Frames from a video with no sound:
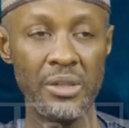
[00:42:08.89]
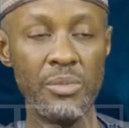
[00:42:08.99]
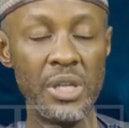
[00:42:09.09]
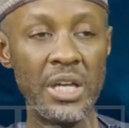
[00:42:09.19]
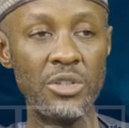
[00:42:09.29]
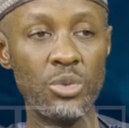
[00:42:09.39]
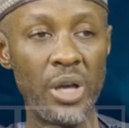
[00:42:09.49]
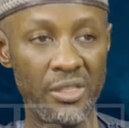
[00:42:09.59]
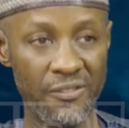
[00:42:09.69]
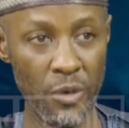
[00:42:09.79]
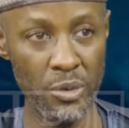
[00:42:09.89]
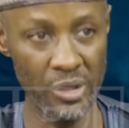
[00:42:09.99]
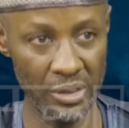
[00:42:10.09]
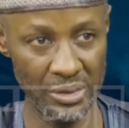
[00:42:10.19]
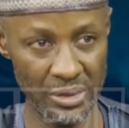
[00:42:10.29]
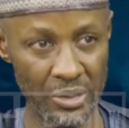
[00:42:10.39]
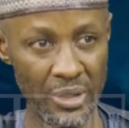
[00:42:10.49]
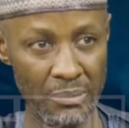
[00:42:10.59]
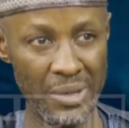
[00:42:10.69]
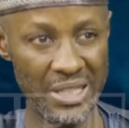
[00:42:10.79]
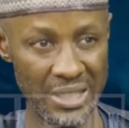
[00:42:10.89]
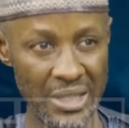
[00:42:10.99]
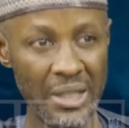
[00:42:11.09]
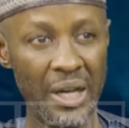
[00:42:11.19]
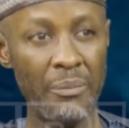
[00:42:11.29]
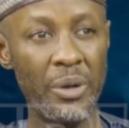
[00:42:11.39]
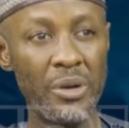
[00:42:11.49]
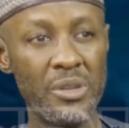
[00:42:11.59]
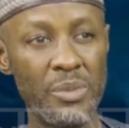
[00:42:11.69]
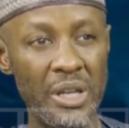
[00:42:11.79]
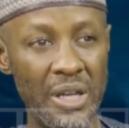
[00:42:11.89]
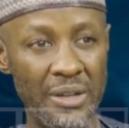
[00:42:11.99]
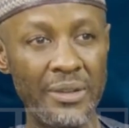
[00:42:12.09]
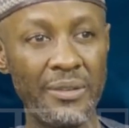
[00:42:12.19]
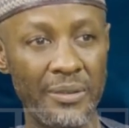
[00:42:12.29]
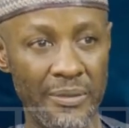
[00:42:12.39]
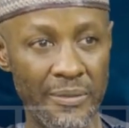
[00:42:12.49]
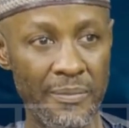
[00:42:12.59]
the media too has focused on, on the matter. Mm. And because Divided, the media, I mean,